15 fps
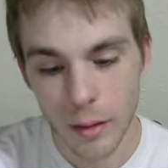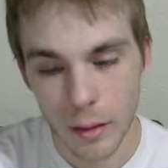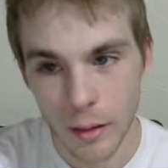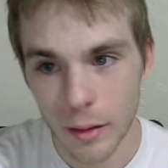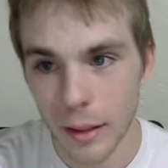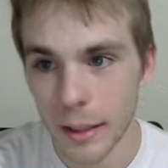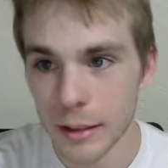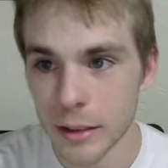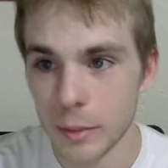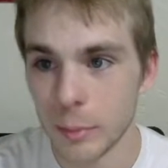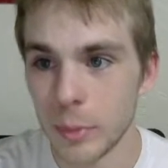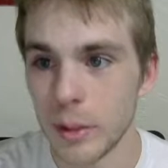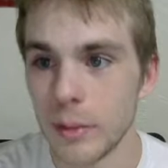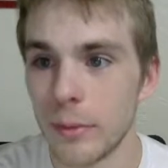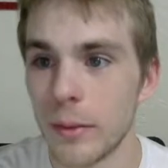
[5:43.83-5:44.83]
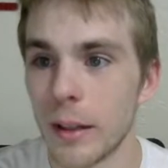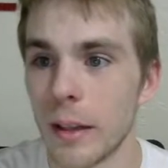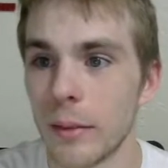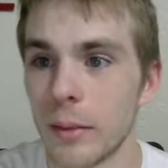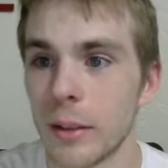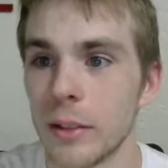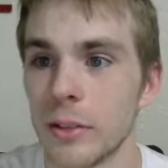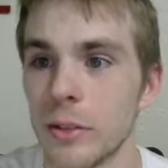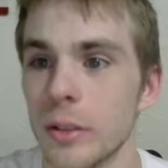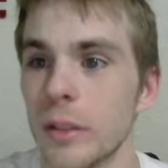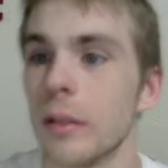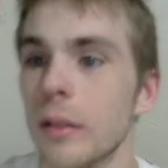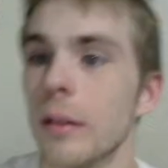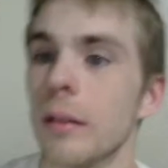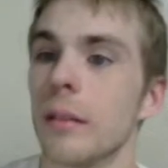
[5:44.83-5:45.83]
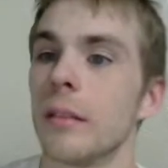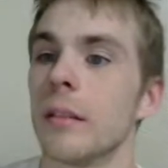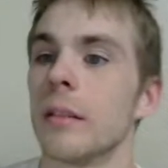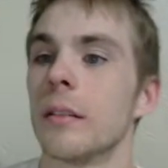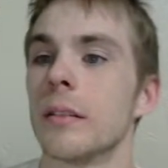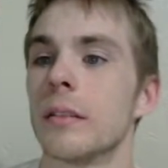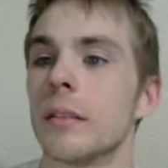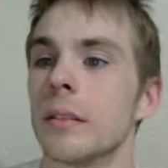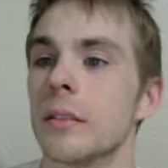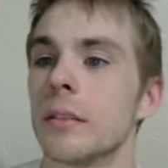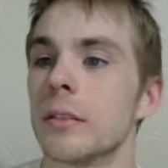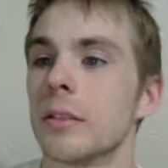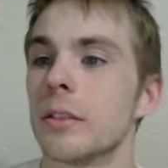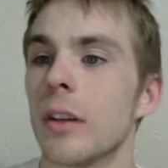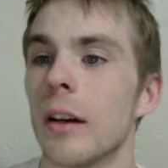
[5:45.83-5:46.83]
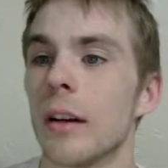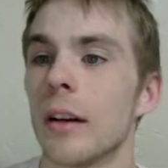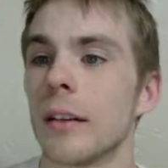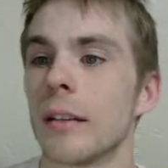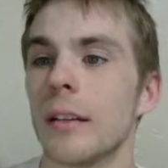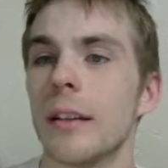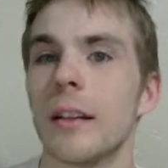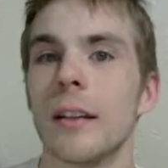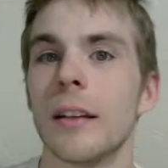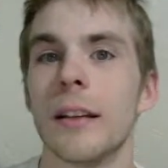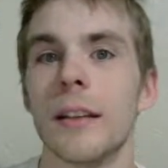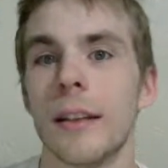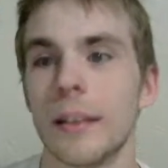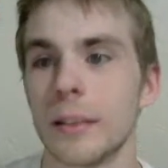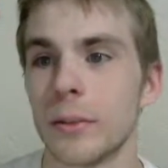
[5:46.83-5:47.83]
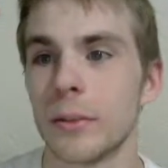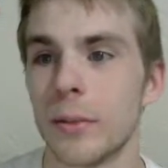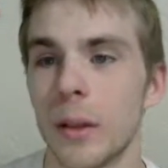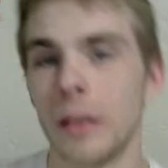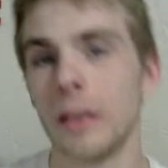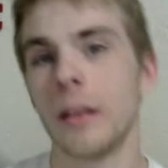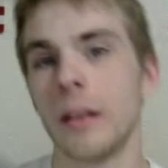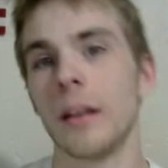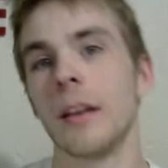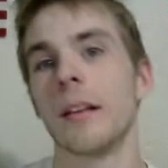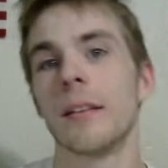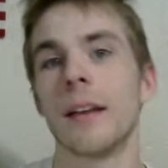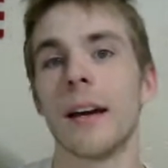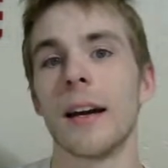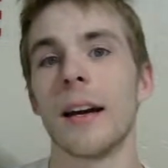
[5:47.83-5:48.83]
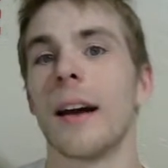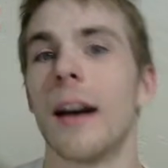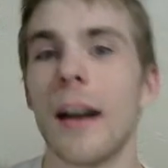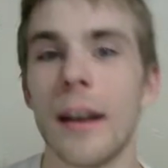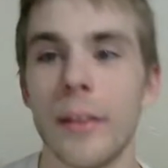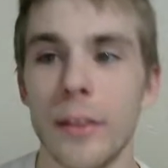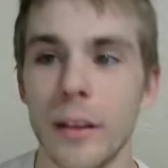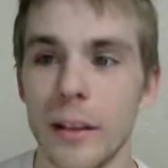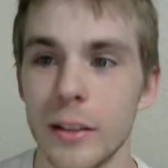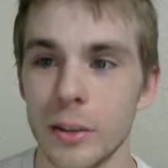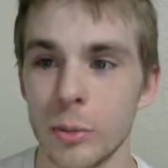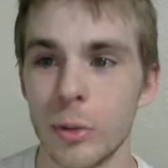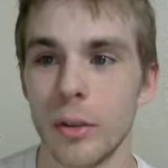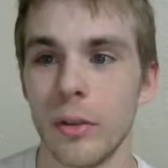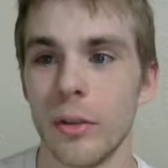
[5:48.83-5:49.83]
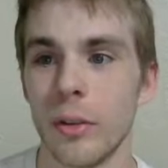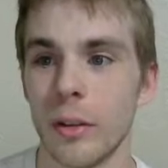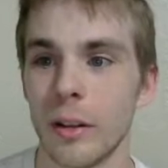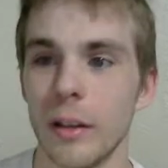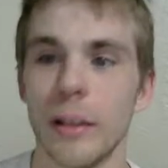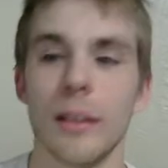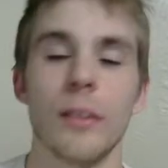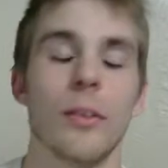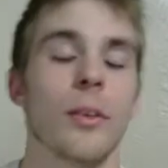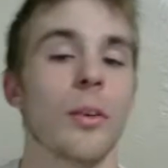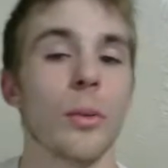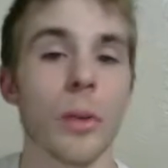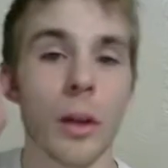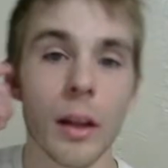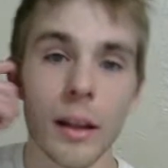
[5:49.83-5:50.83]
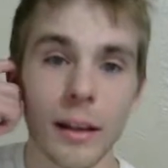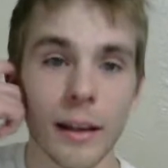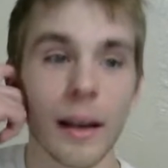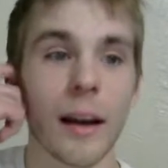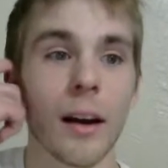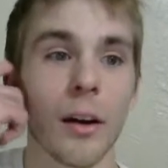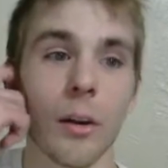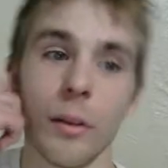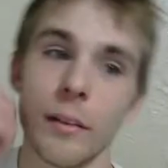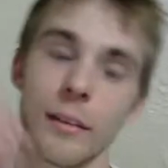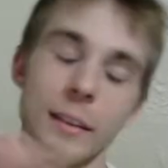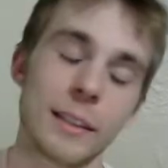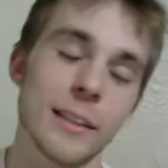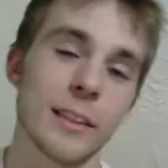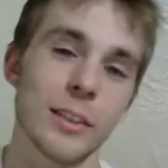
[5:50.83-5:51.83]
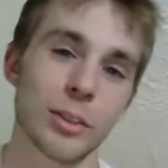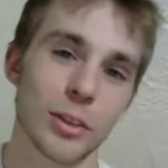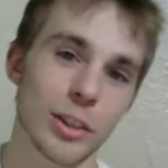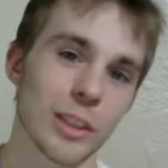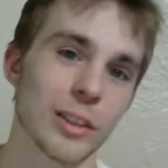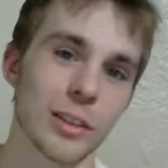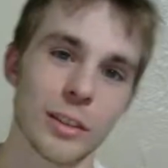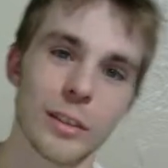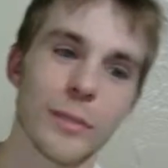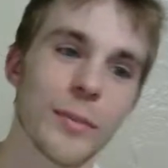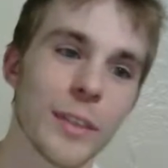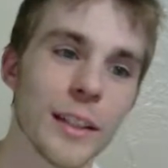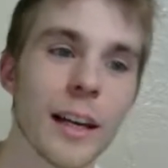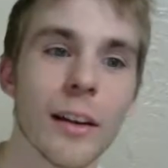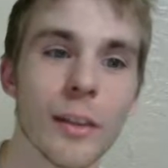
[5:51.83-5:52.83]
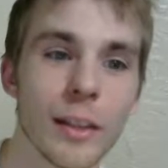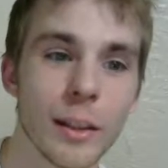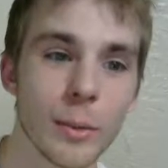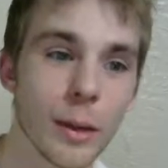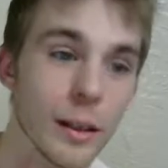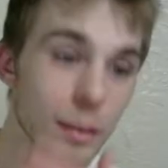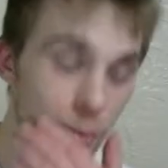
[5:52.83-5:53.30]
S&P 500 stock index fund that I think is worth looking into. Now, this is just the Fidelity one.